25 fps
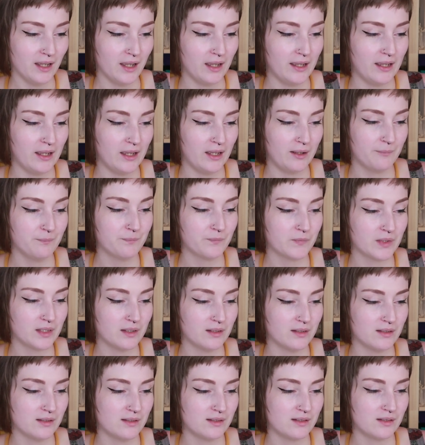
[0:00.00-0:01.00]

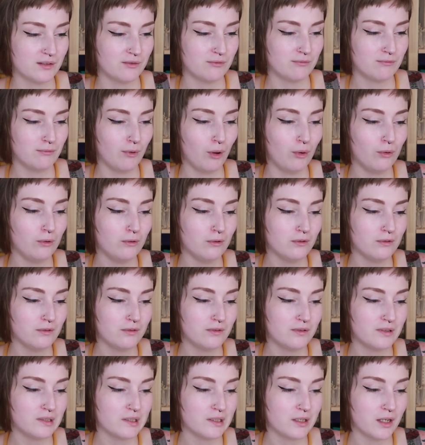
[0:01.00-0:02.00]

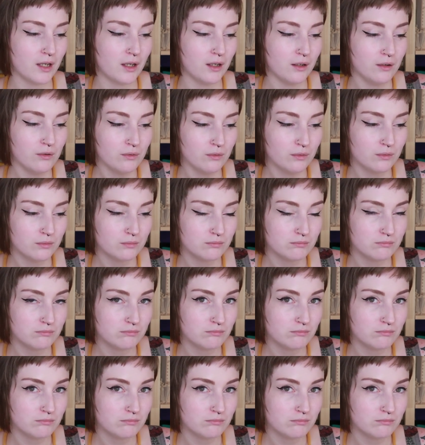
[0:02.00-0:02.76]
Teroldego?